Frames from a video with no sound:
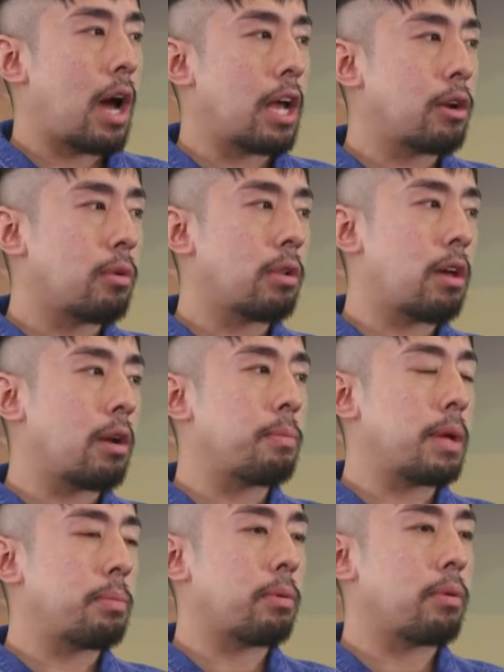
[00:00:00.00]
I know a lot of
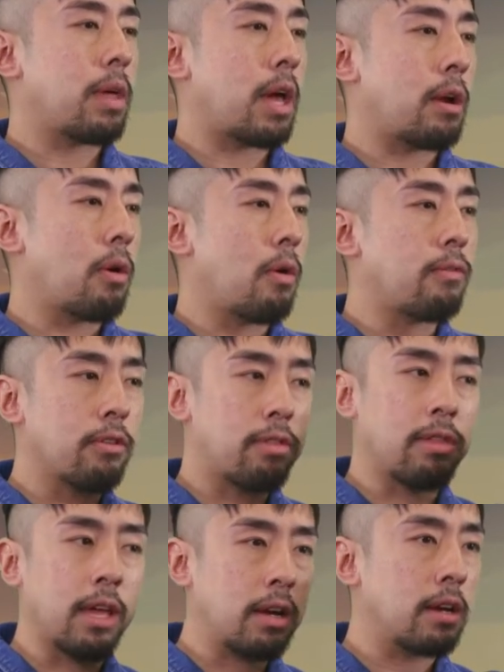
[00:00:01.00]
people that
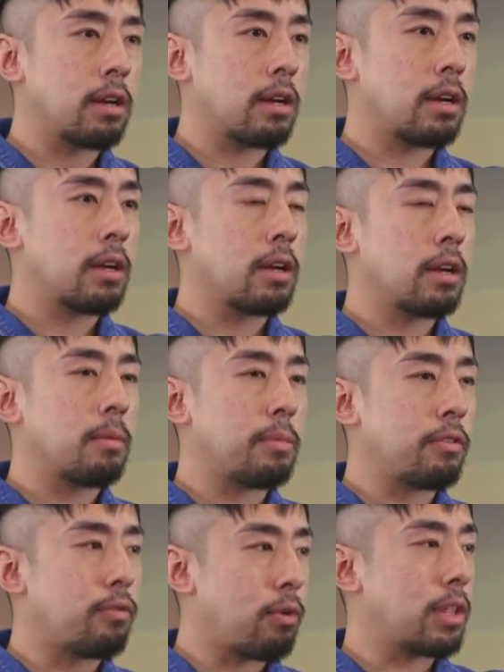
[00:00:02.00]
overthink
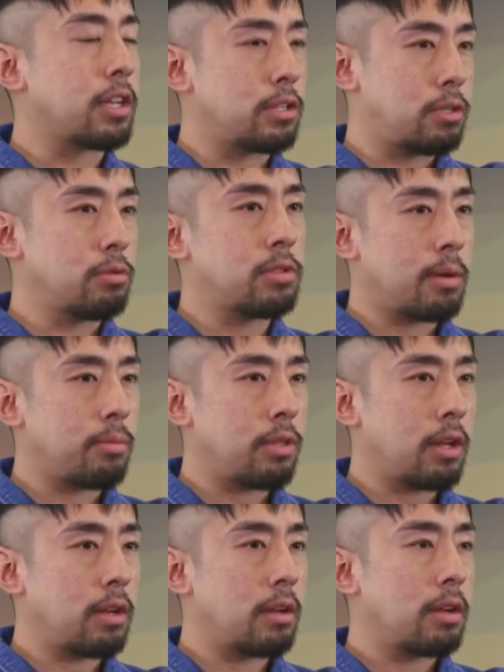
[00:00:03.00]
before they do
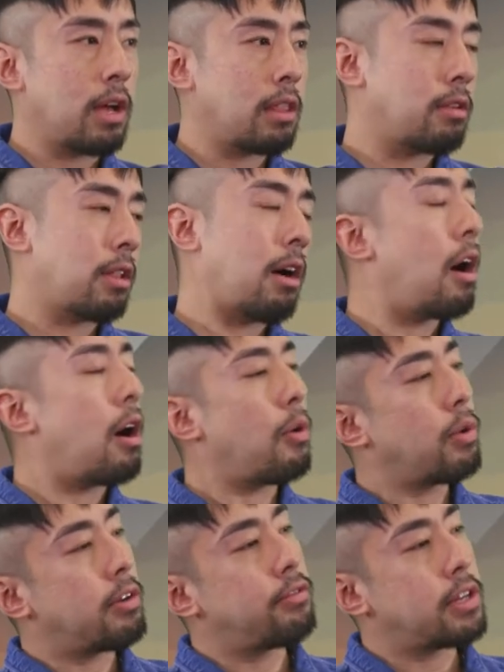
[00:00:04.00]
something and they're like, oh,
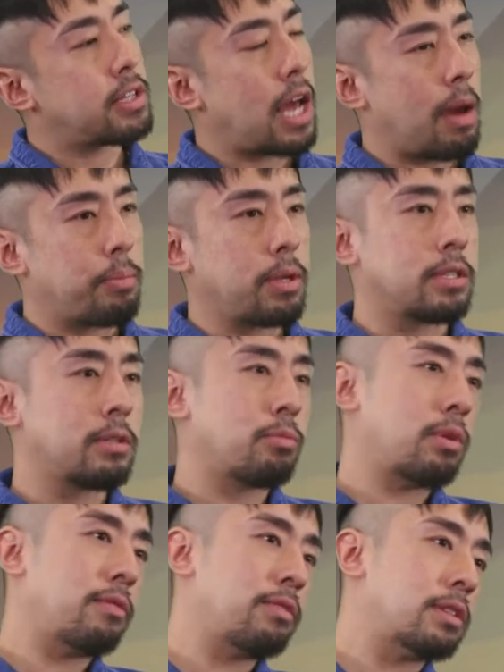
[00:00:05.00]
what if this happens? And
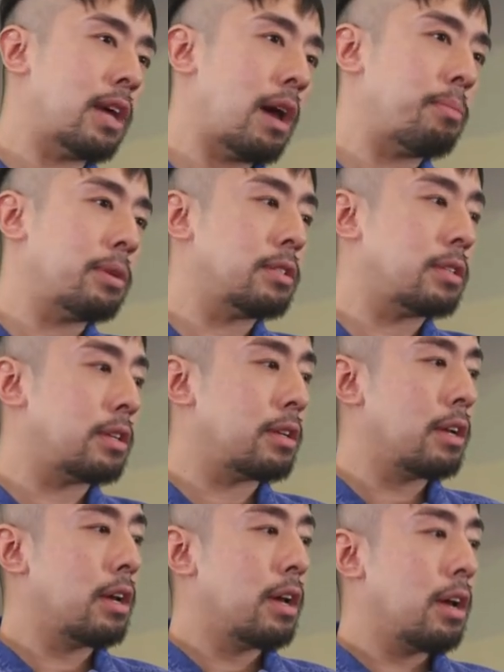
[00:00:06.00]
what if this happens? And,
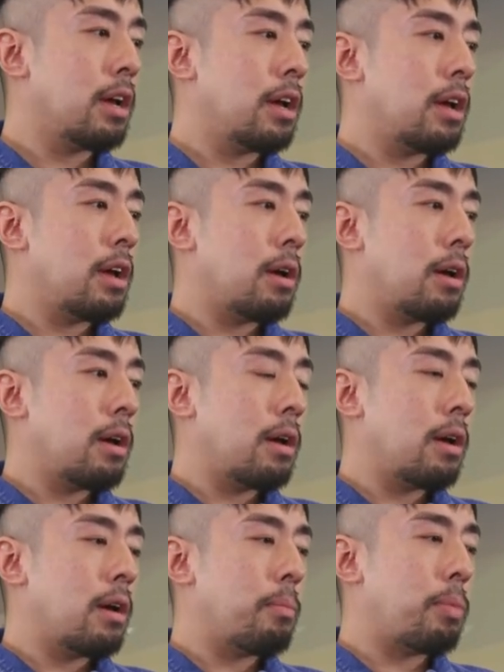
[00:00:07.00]

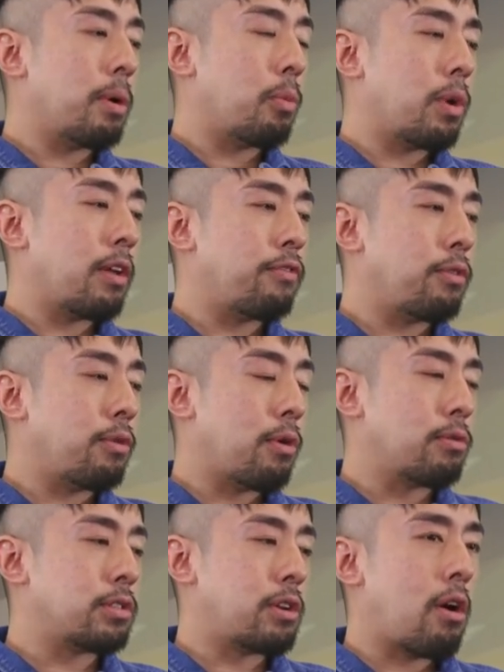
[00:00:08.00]
but what if you
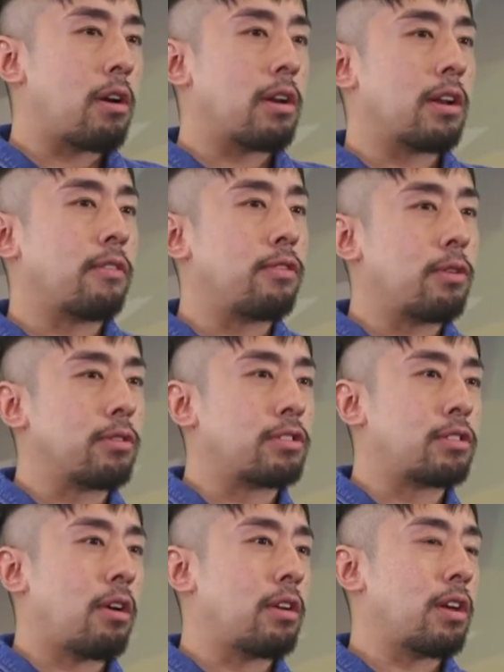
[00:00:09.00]
don't start? And if you don't
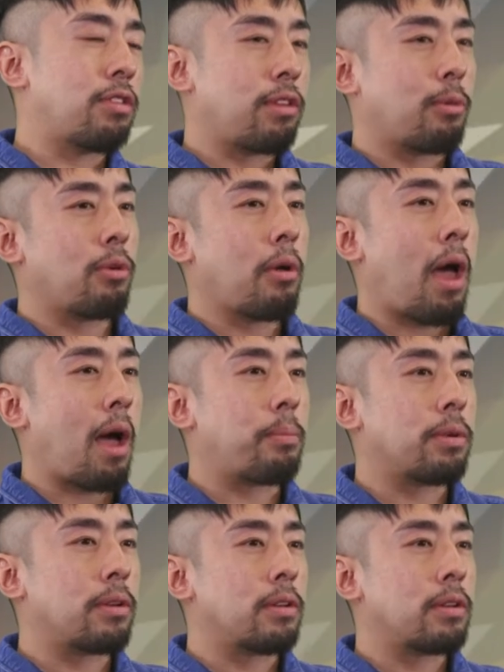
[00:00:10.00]
start, nothing will
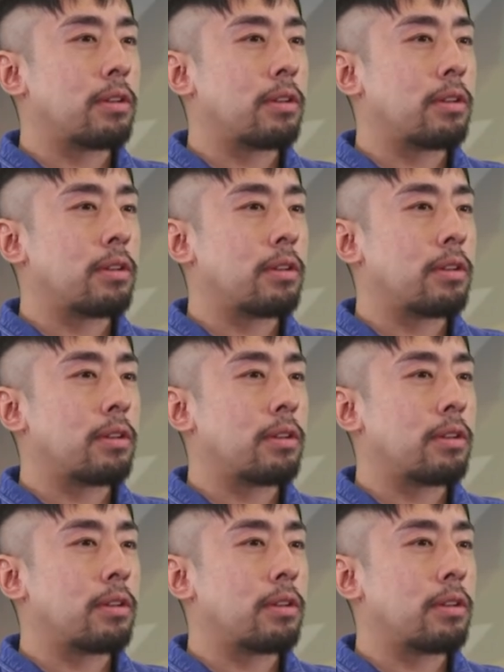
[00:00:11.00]
happen.